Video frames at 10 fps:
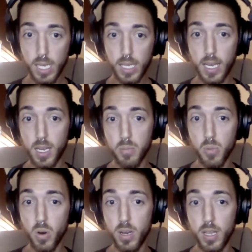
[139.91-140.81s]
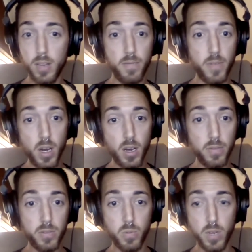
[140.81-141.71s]
getting more
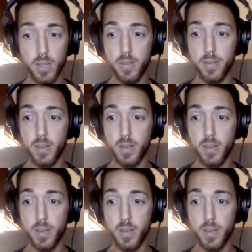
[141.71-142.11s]
involved with